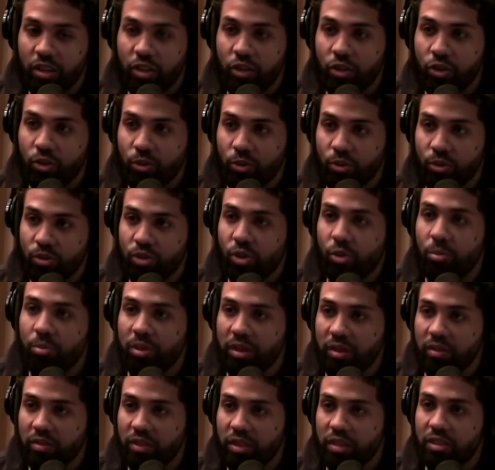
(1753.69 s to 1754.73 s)
in the news,
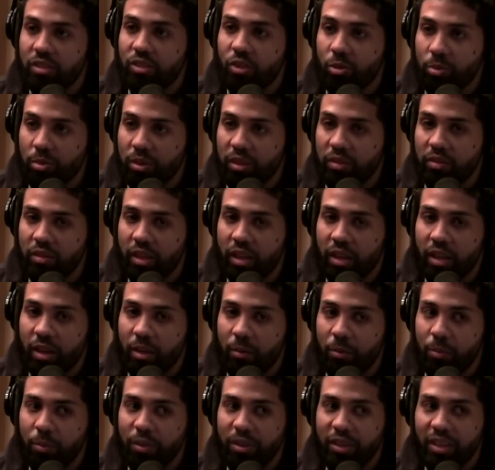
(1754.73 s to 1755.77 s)
don't believe this, don't believe that.